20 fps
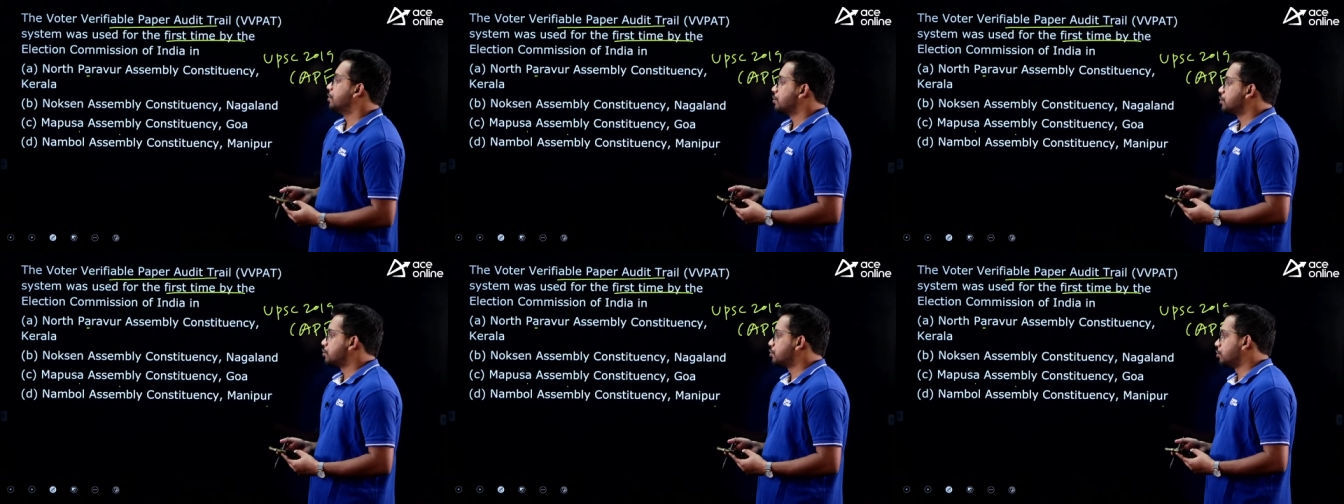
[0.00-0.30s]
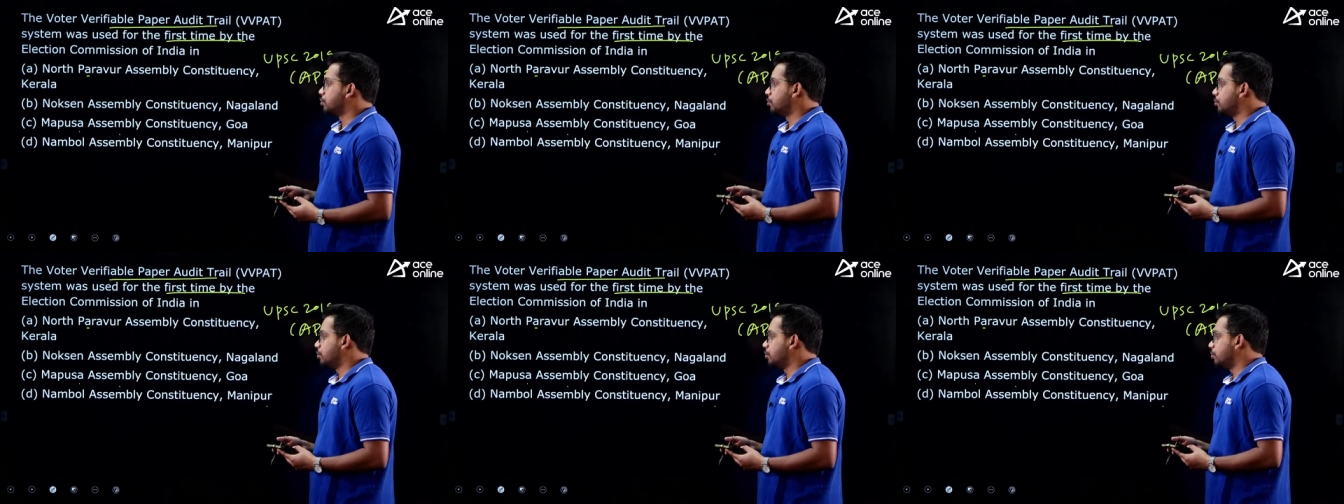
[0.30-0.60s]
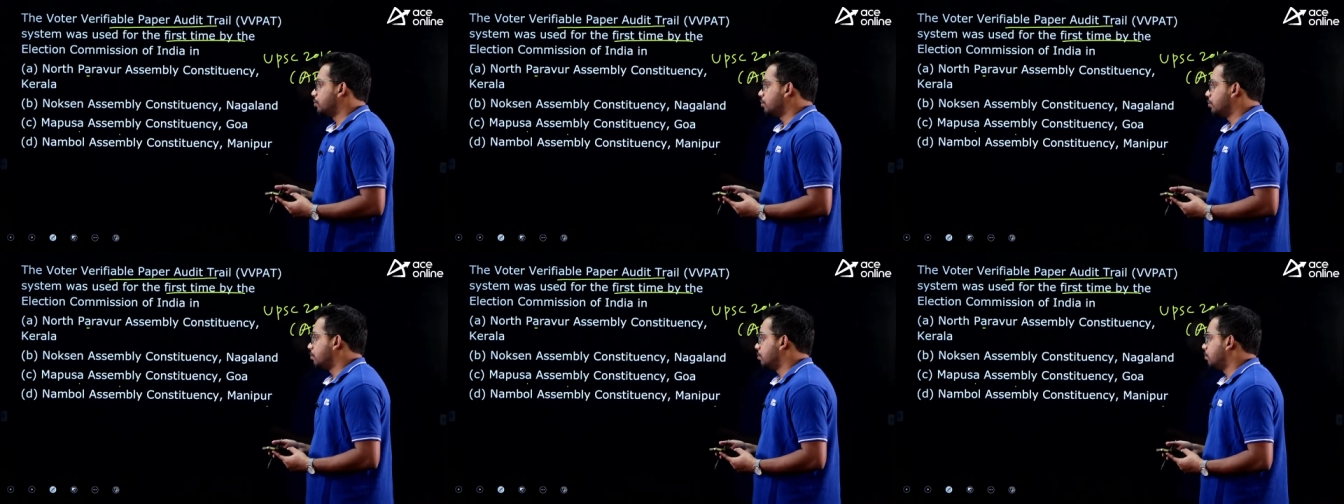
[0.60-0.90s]
So,
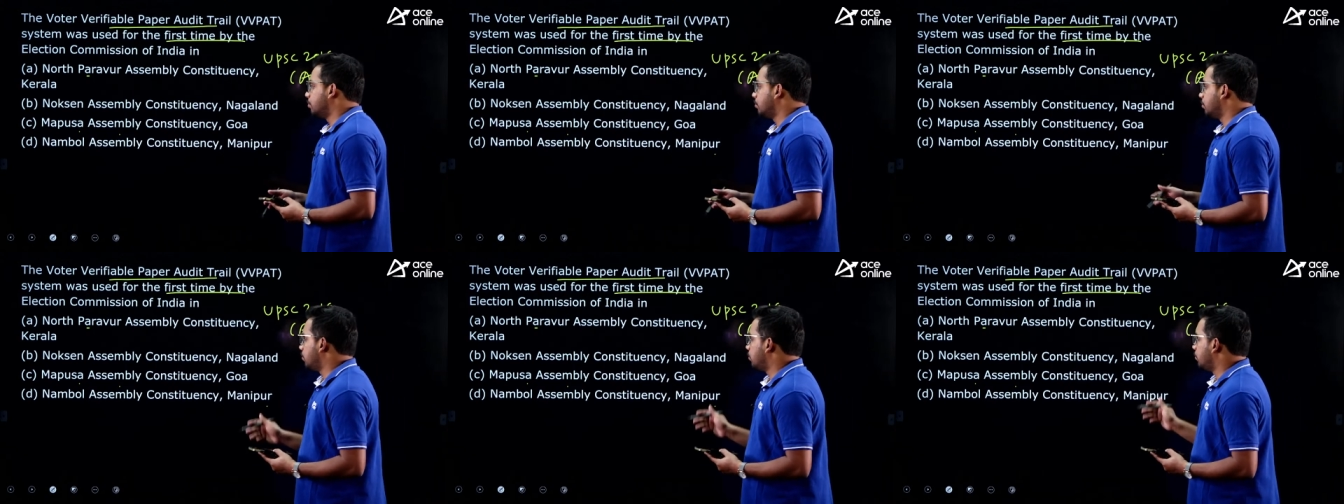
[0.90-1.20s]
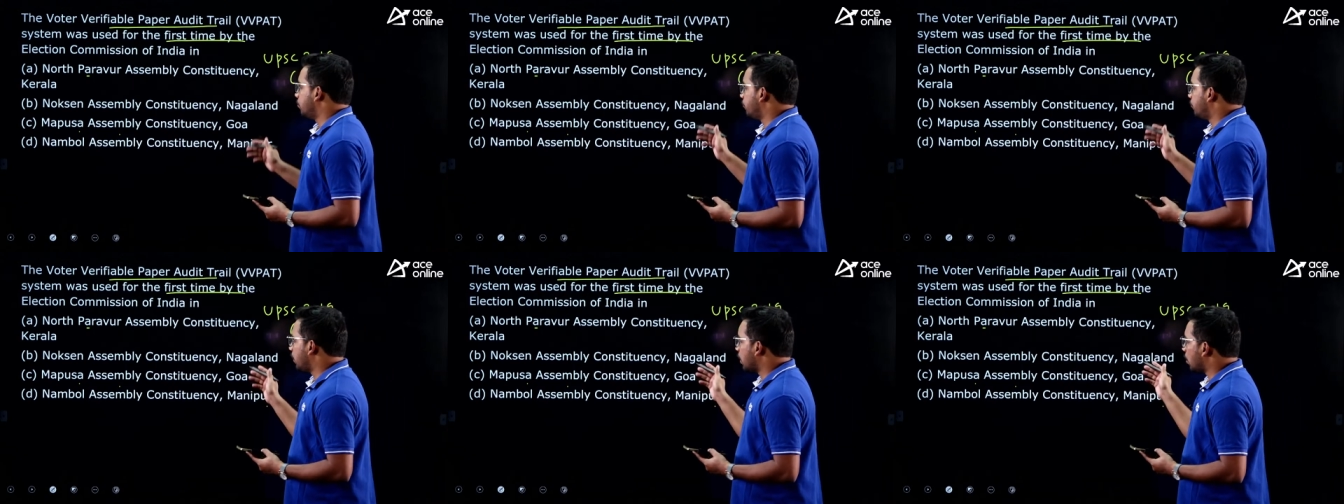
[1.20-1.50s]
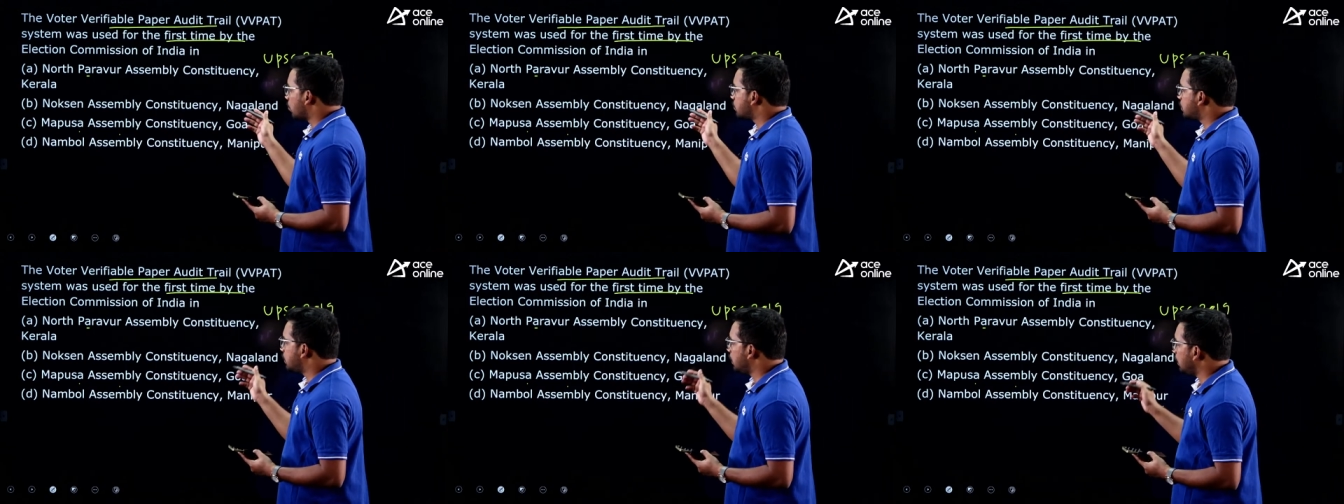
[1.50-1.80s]
we
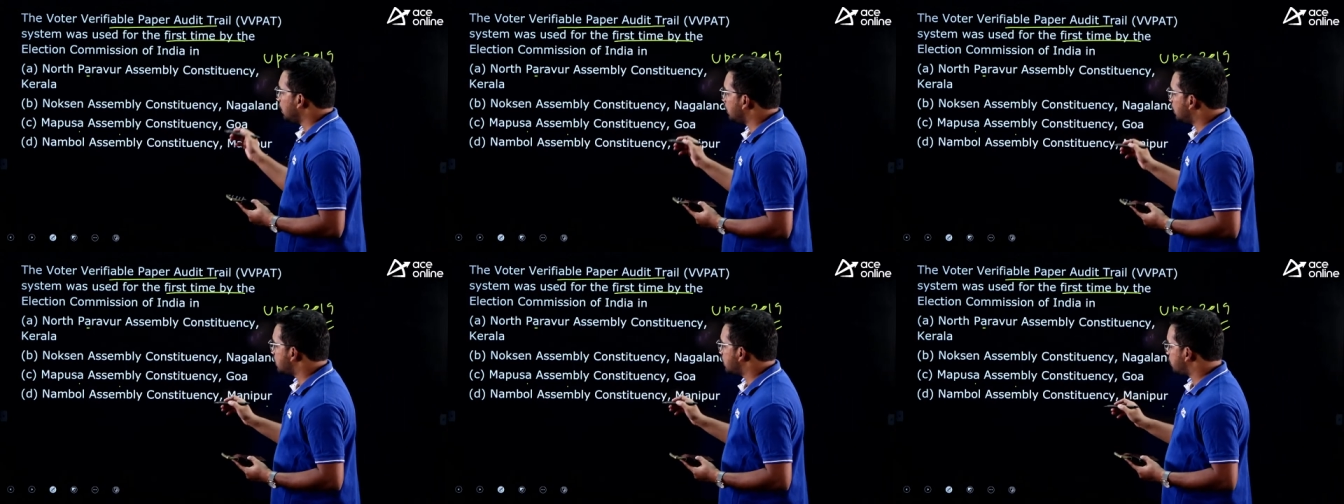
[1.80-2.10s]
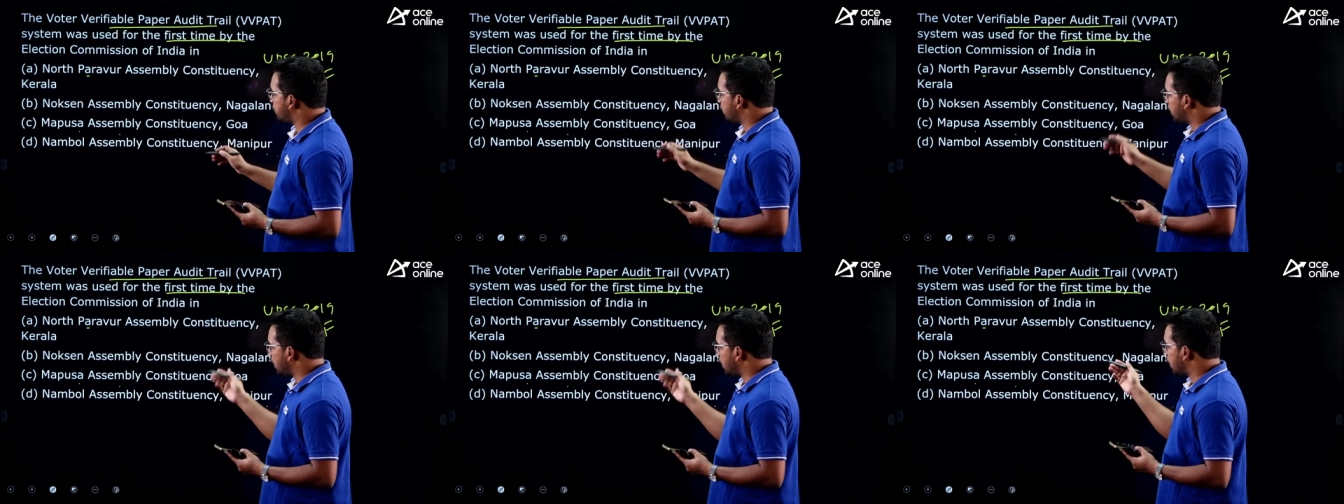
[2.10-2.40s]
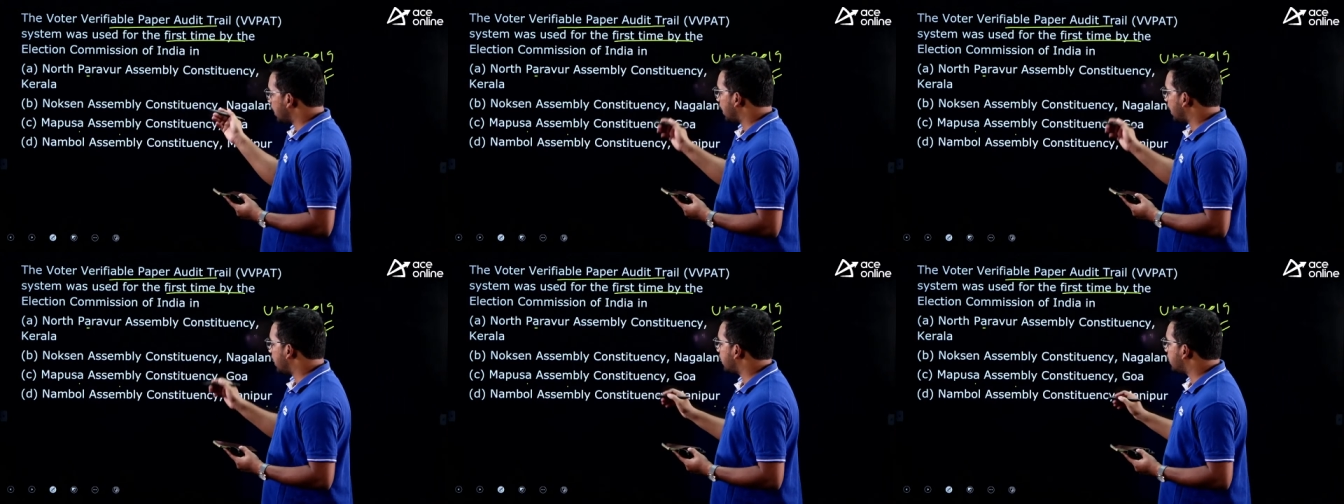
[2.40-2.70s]
have seen this very
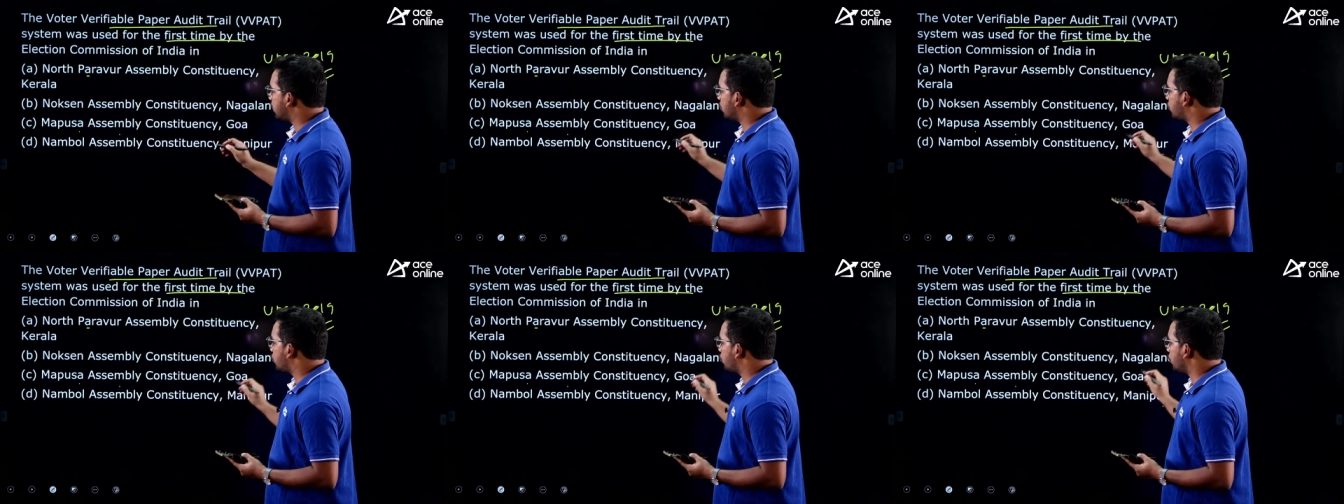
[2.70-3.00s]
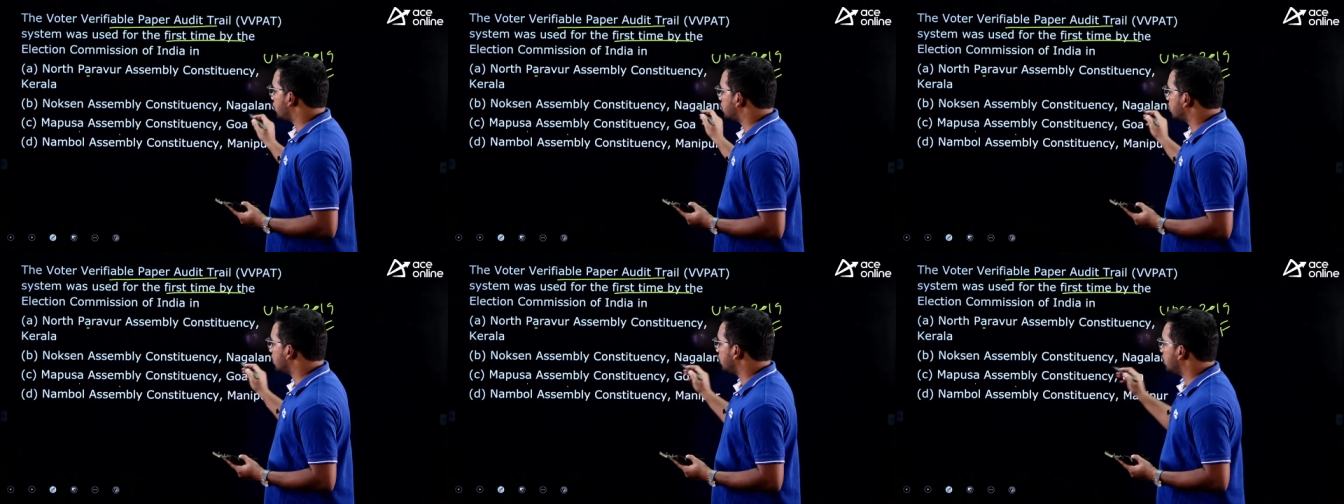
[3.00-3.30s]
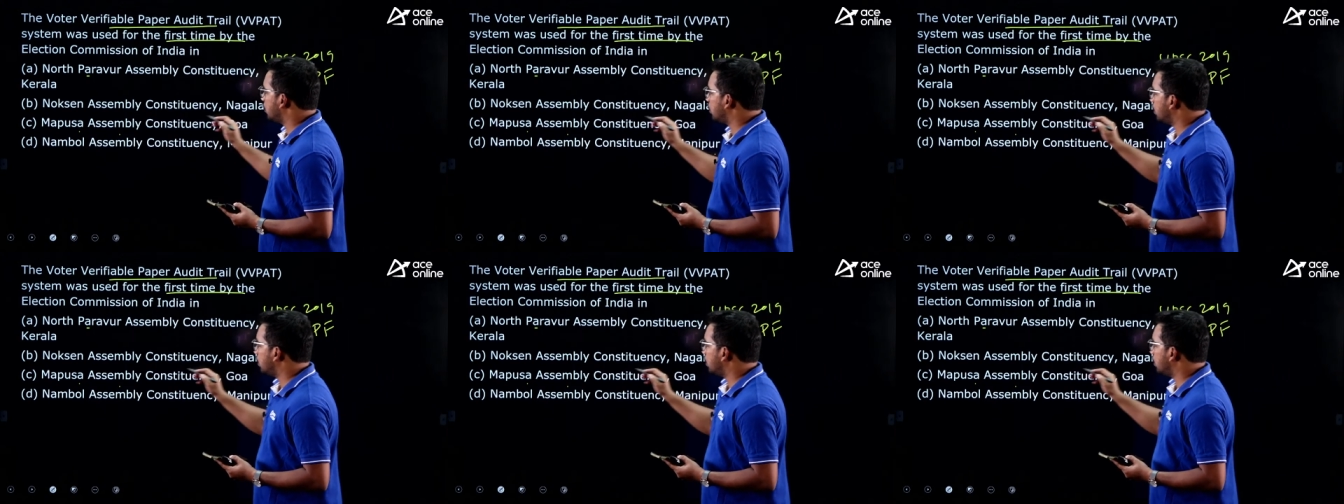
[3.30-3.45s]
direct question,